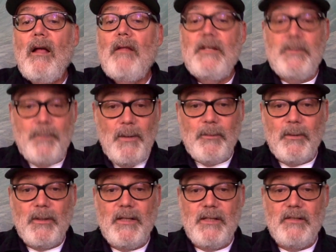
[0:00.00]
These
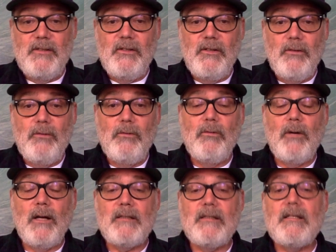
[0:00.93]
people in these
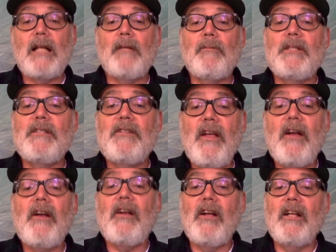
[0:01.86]
new settlements,
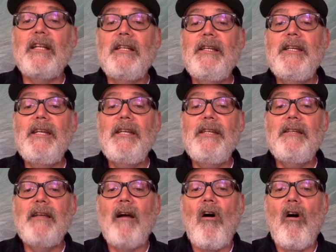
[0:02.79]
they're going to
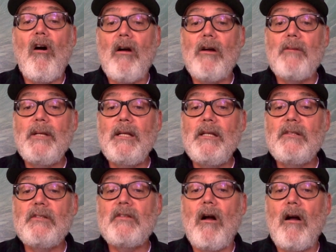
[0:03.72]
need
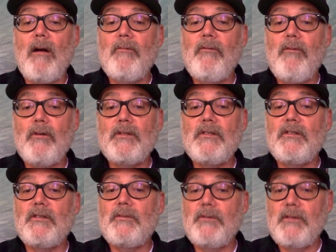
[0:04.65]
armies, armed
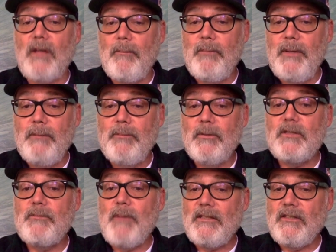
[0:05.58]
forces. Some people,
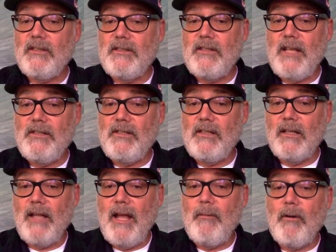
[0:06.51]
specialization of
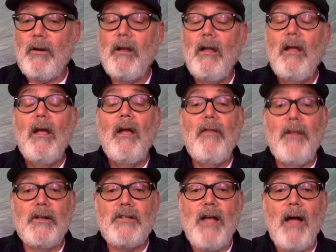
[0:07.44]
labor,
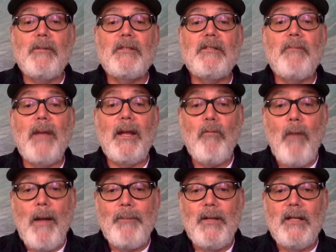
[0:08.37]
their job is to make
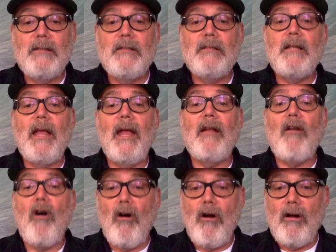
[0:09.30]
weapons and
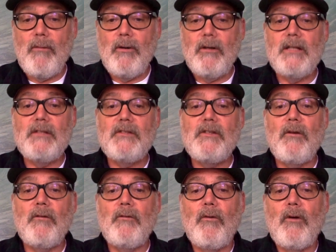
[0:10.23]
armor and
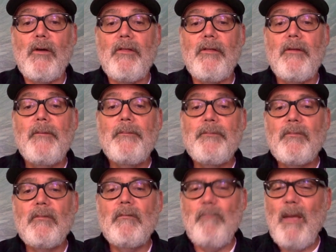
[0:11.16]
so forth,
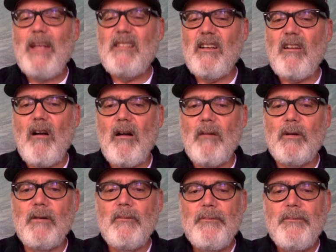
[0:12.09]
basic armor.